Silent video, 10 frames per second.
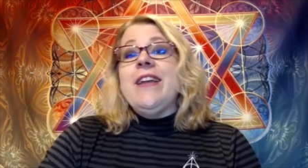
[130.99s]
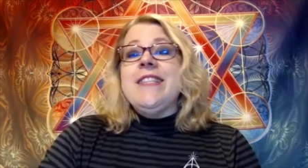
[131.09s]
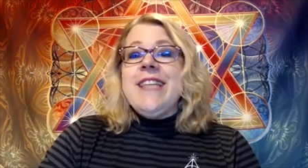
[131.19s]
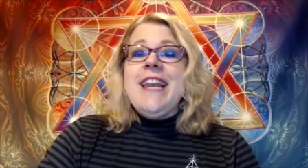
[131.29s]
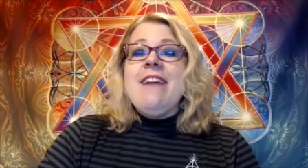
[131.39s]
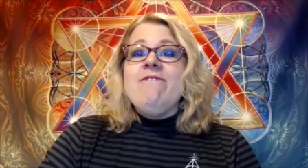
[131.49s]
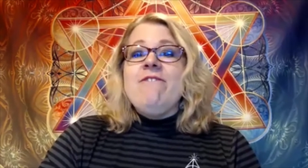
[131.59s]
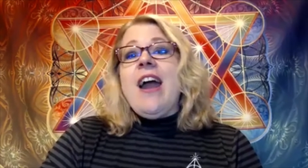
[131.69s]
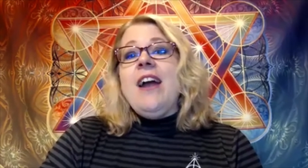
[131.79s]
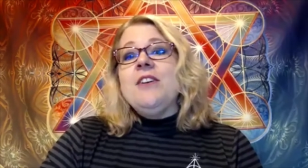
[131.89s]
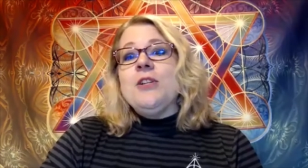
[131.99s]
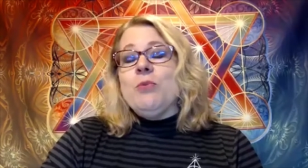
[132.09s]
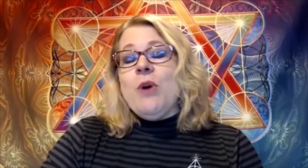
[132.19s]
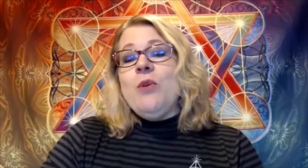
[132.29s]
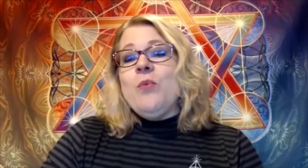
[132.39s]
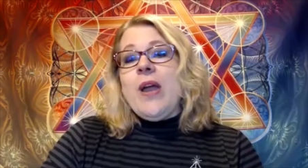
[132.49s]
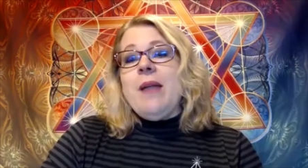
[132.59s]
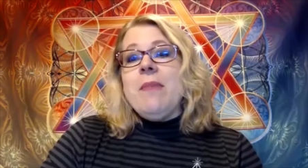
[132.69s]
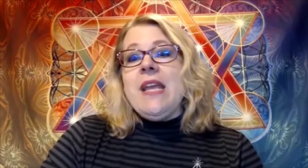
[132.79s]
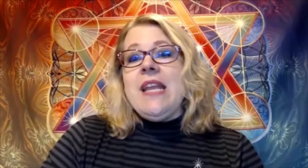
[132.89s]
setting fire to roadway
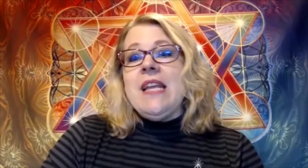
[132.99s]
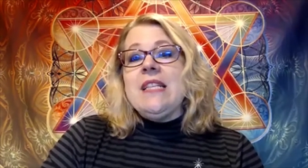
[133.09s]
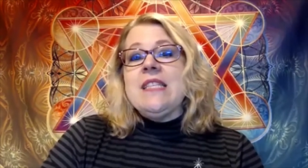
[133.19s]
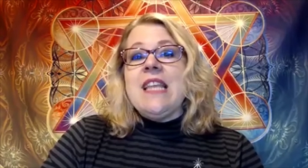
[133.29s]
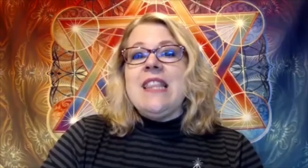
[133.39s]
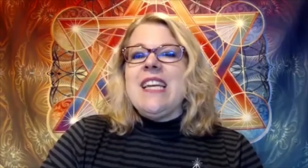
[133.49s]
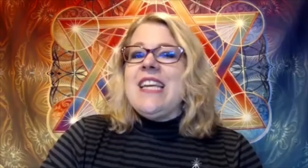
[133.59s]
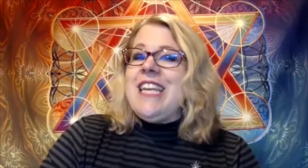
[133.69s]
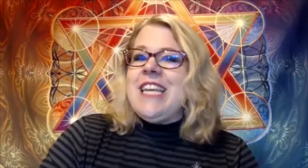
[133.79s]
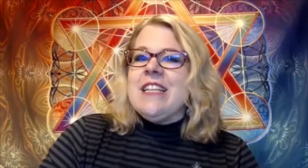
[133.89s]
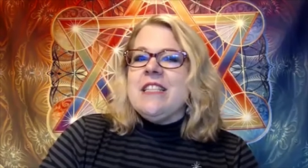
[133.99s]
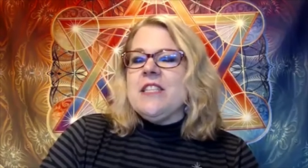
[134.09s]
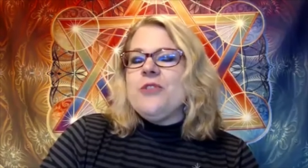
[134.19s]
medians and the kids